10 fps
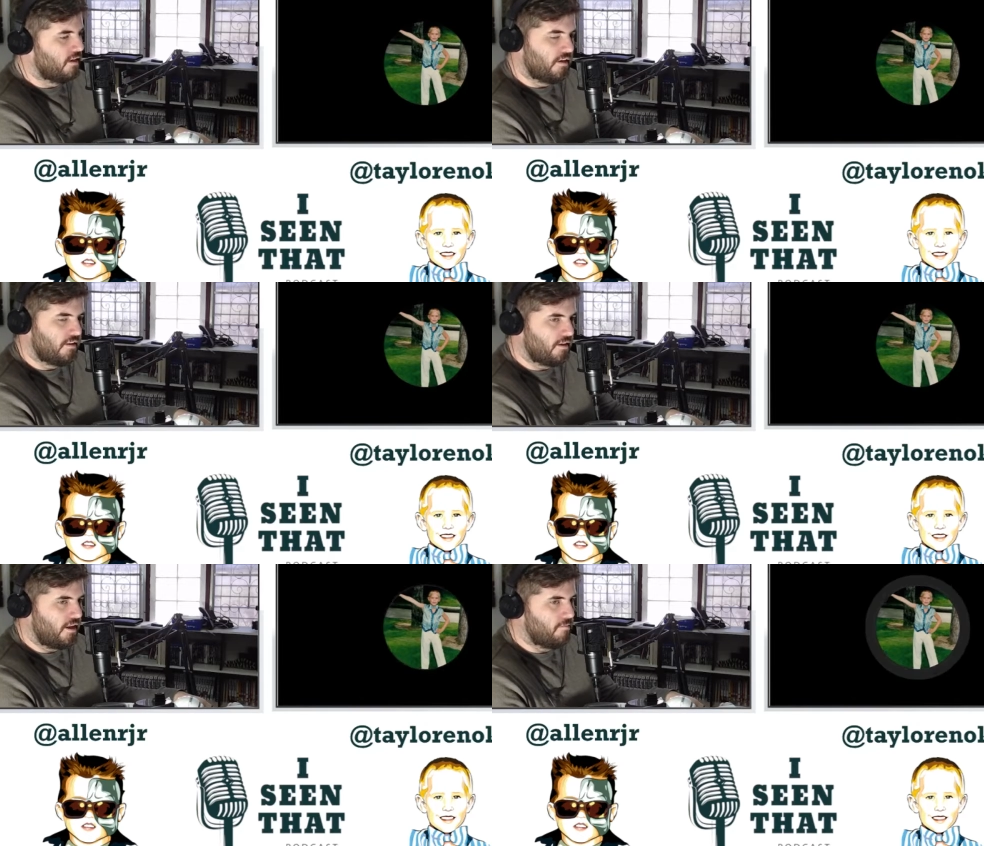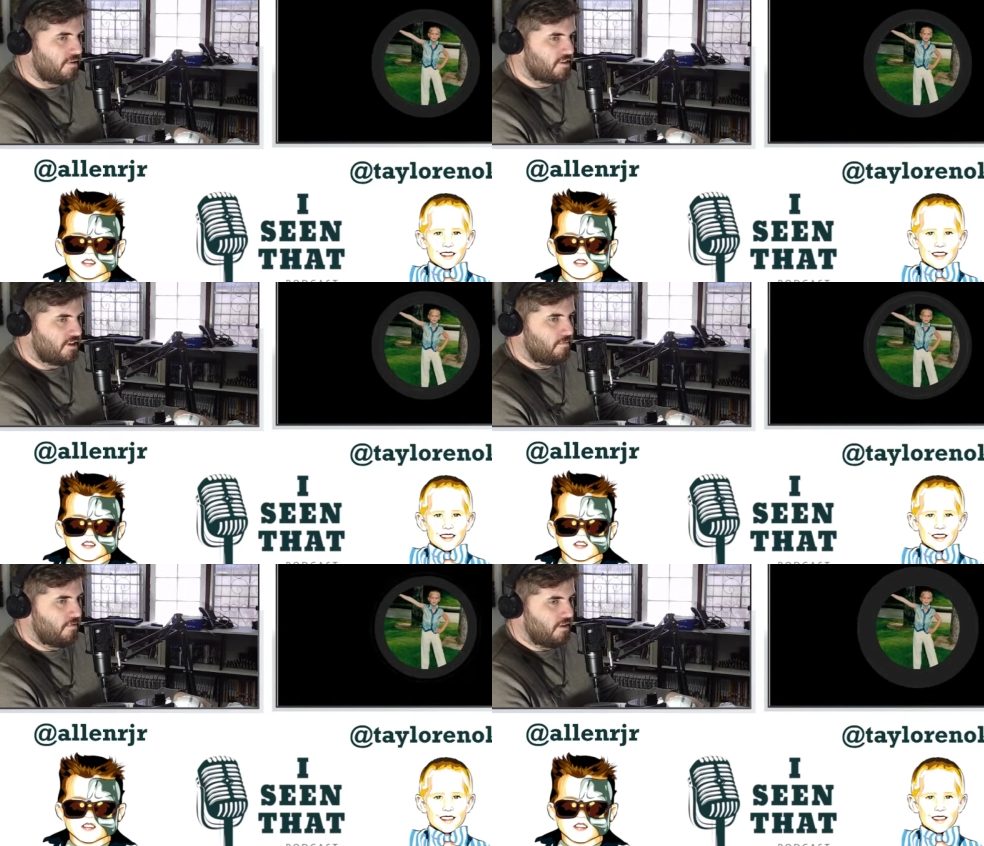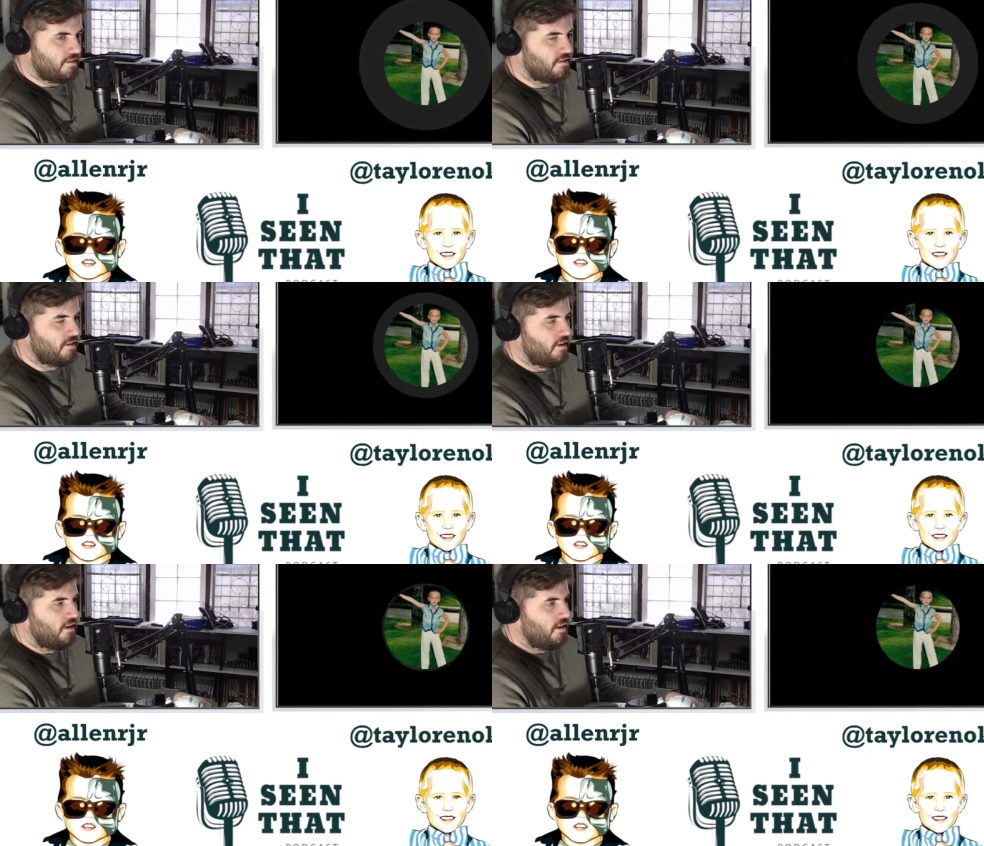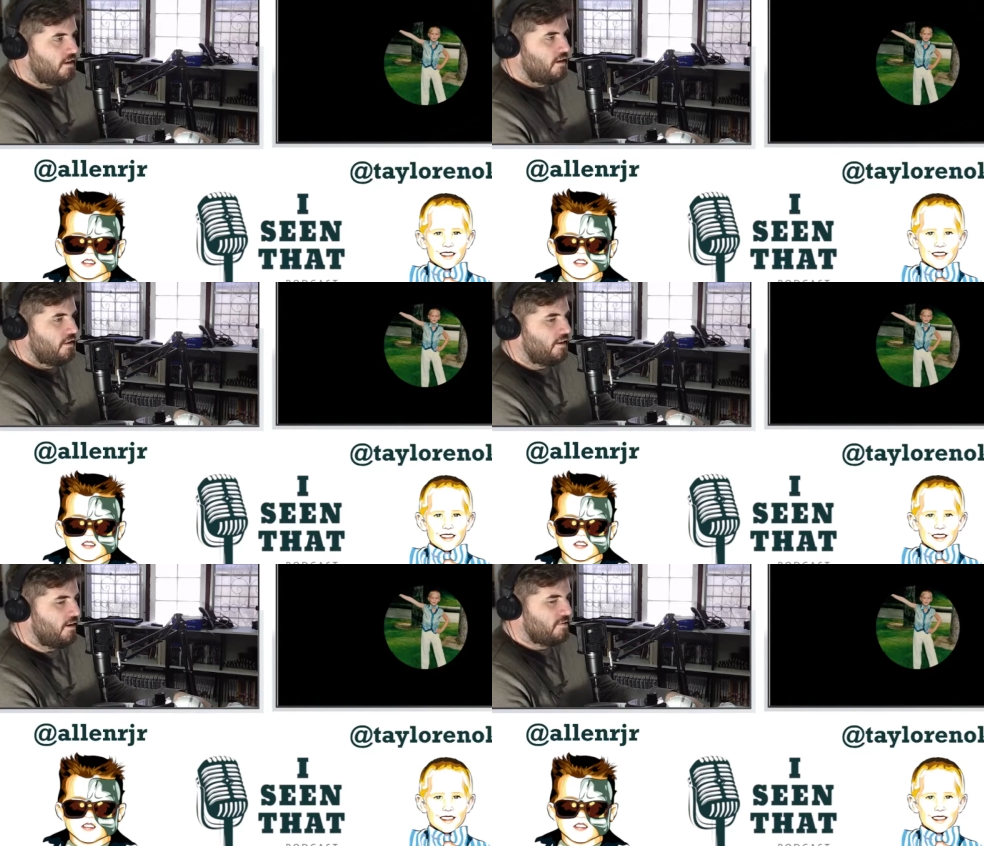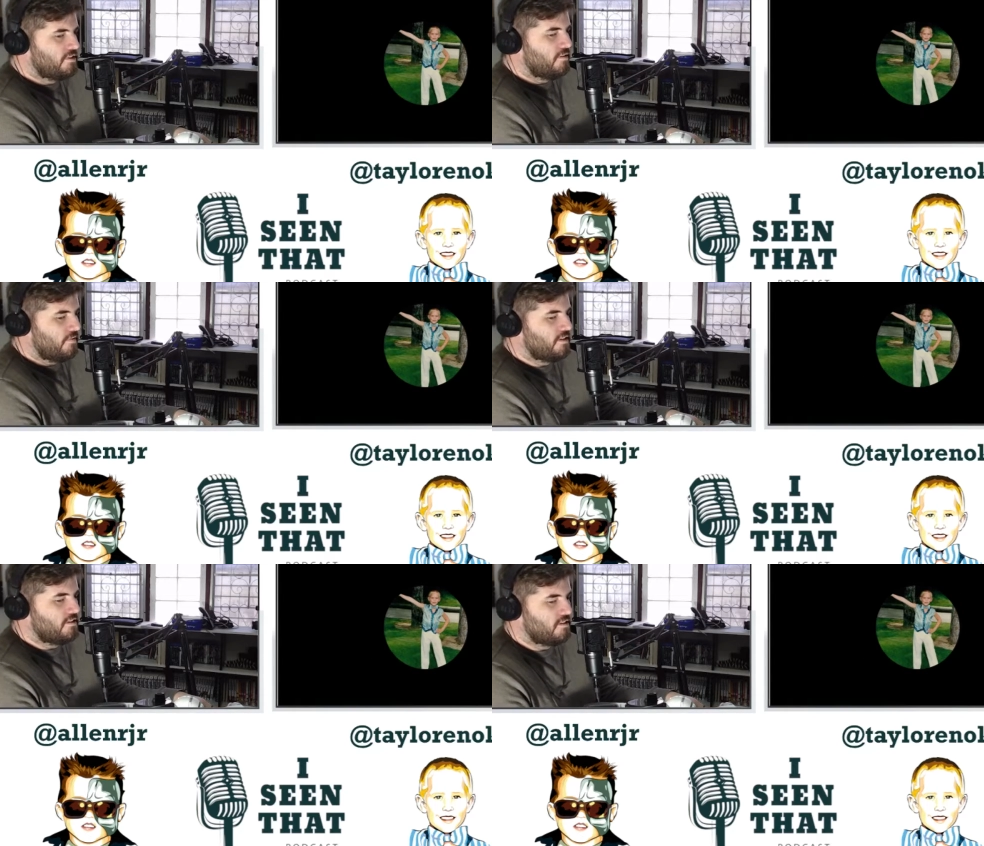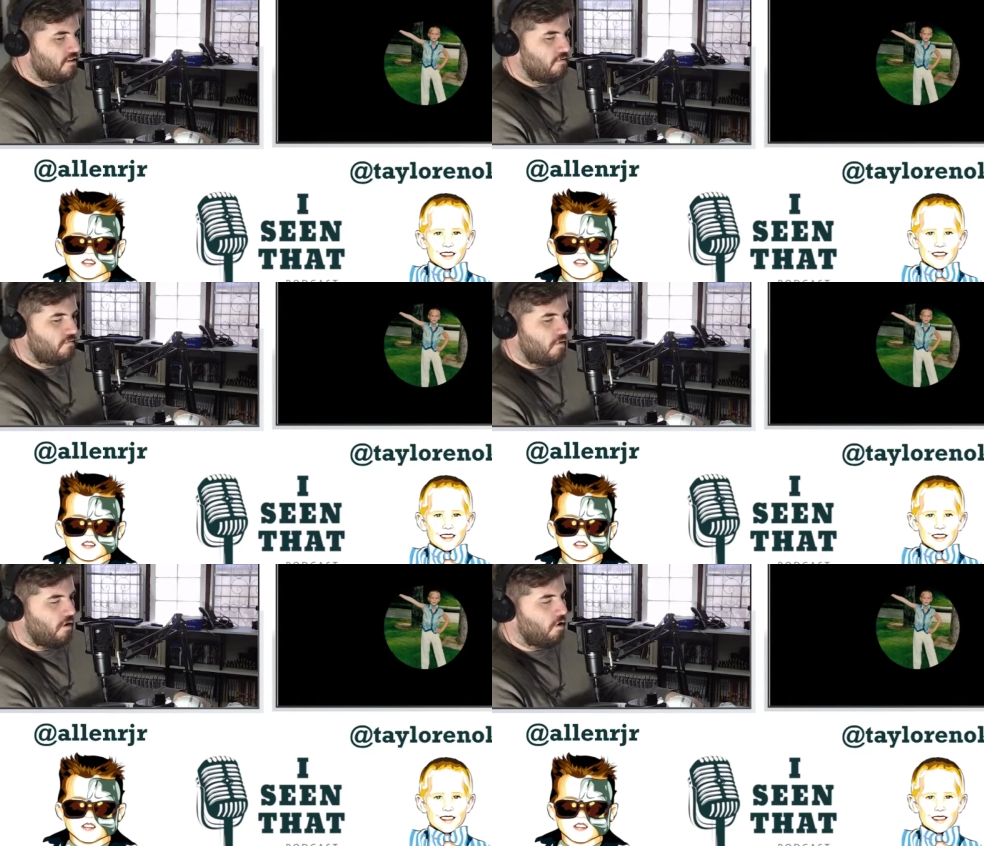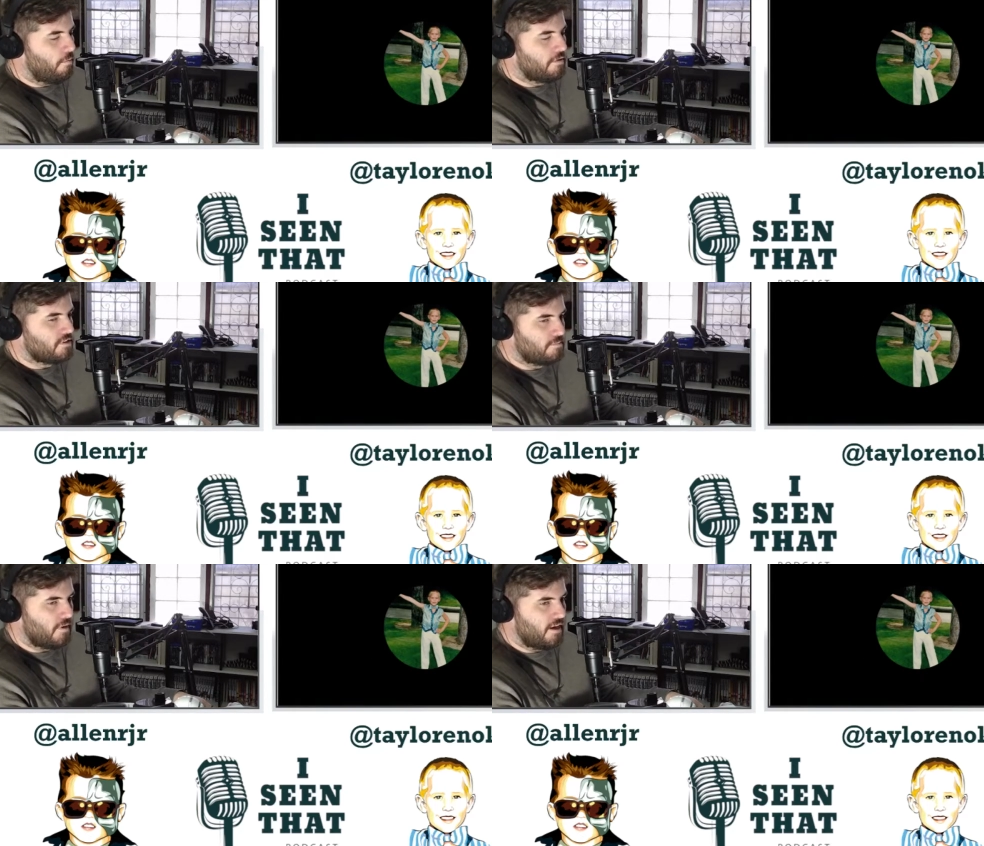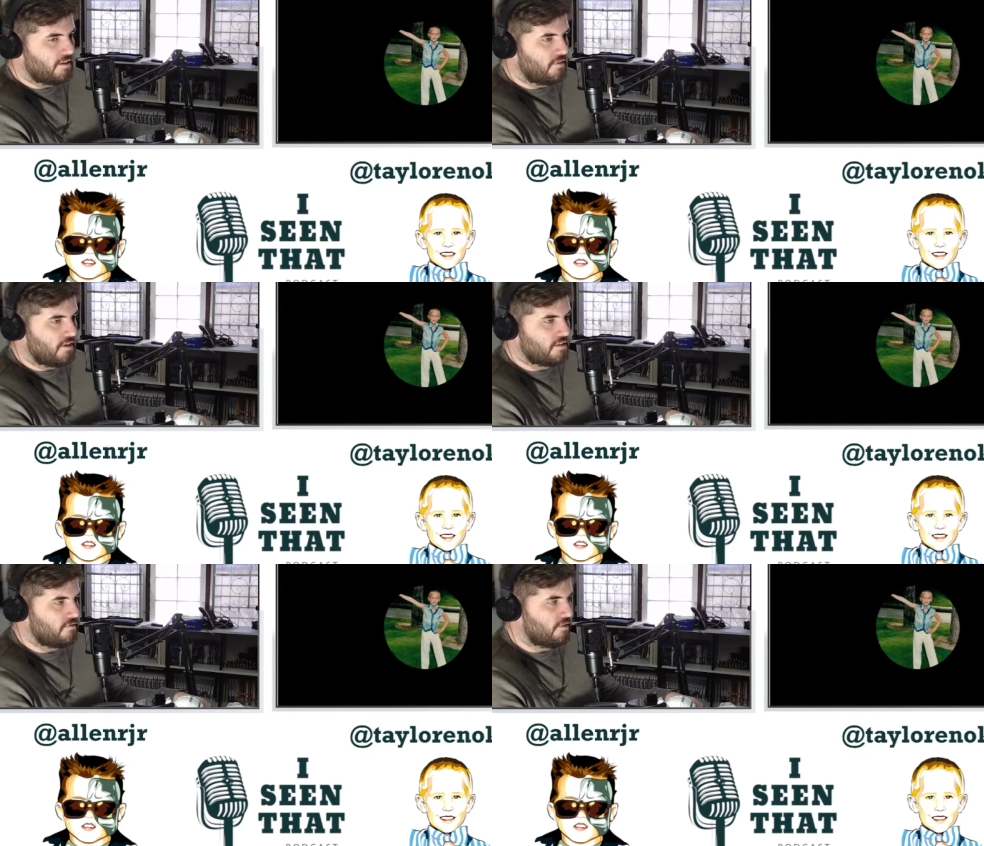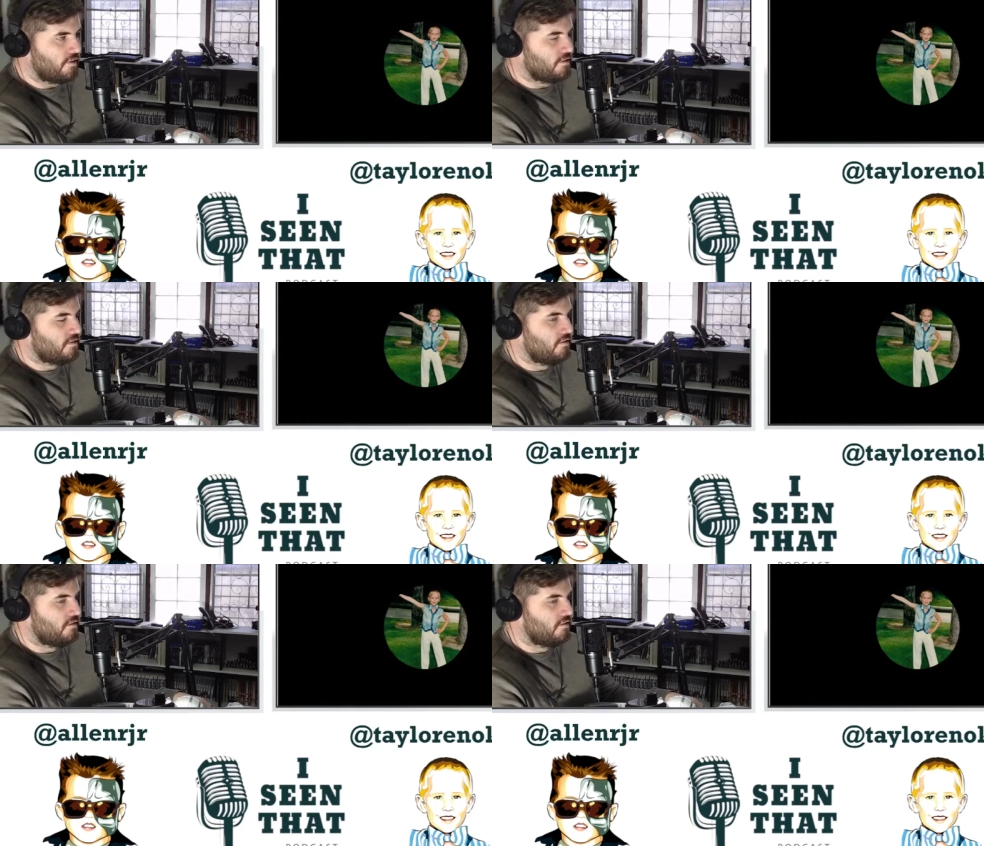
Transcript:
Speaker 1: The naming oh, scheme of yeah. this. The naming scheme of this is almost as bad as Fast and Furious.